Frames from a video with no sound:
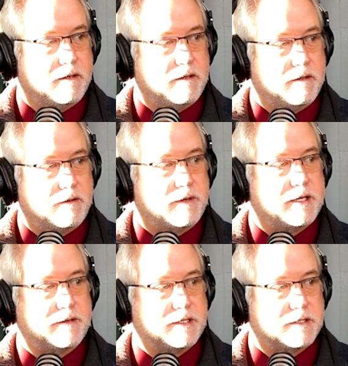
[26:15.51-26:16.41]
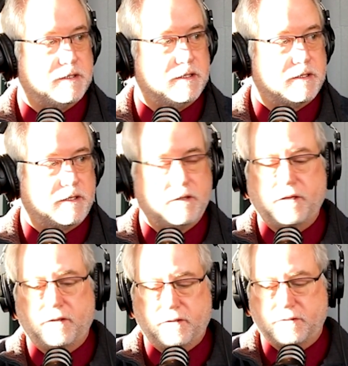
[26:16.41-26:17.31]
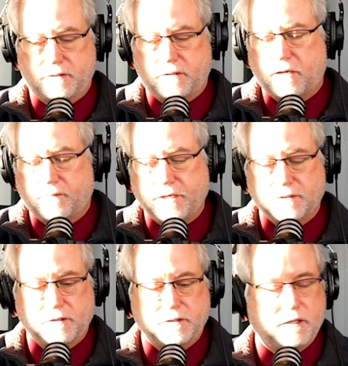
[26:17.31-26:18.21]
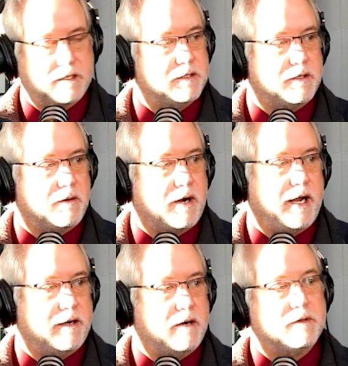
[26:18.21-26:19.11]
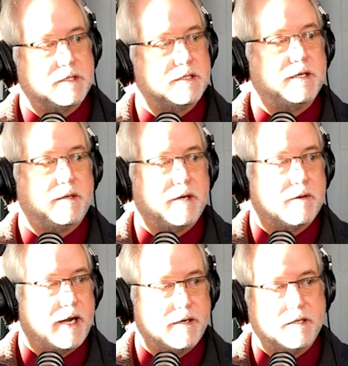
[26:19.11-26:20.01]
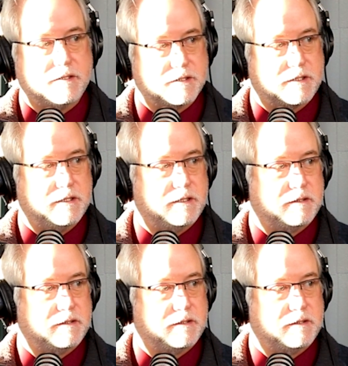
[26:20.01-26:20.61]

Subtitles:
3 things good. There's a lot of research on good to great, and I want the city to be great, not just good.